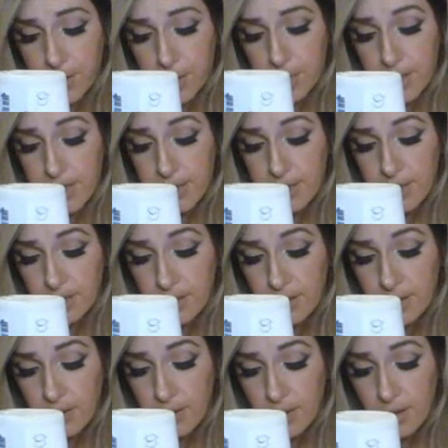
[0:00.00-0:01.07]
this.
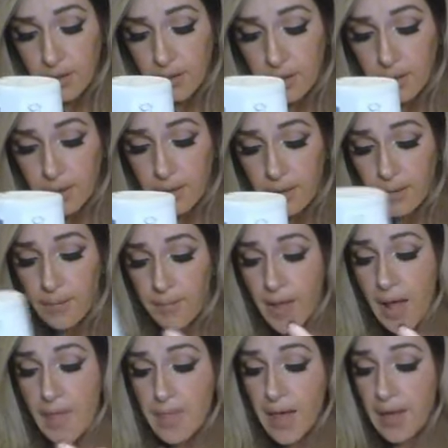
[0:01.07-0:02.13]

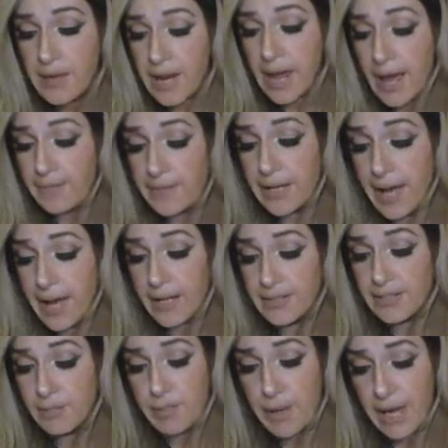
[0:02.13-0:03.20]
And then having had
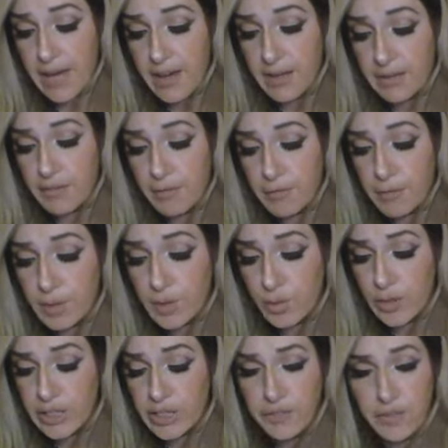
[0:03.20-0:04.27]
the ban from
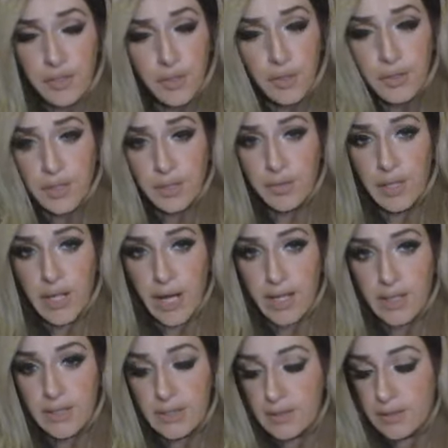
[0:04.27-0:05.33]
Twitch for those 3 days,